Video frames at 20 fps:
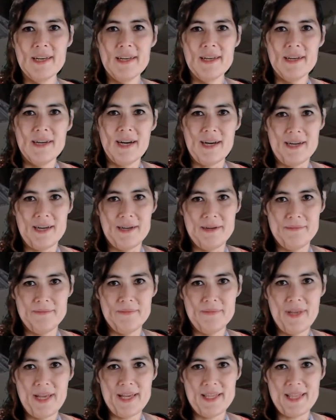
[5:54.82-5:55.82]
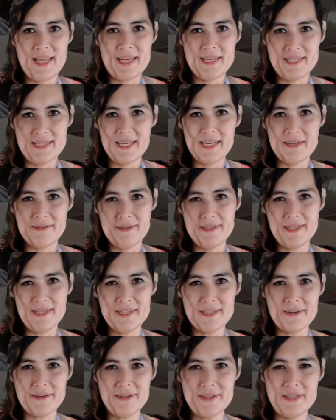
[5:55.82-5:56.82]
And that sequence
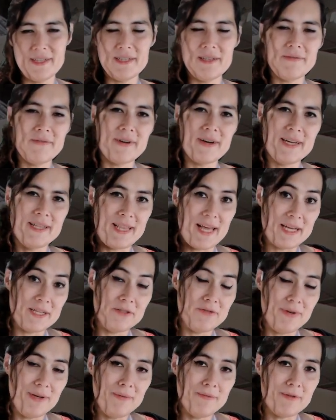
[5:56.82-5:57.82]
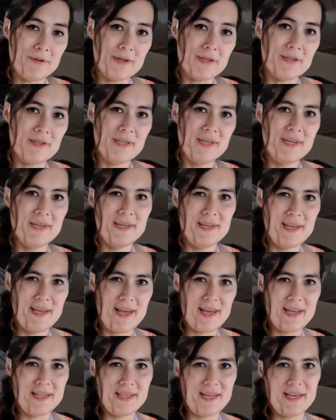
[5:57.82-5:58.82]
is going to define that dream world.
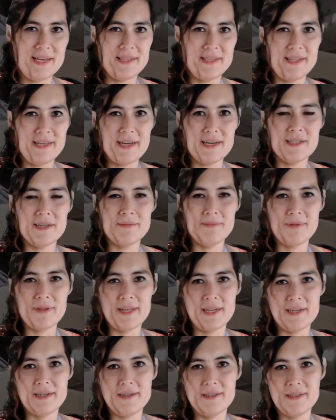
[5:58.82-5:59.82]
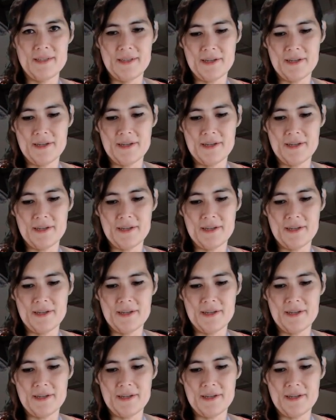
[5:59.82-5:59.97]
And then the other players, you're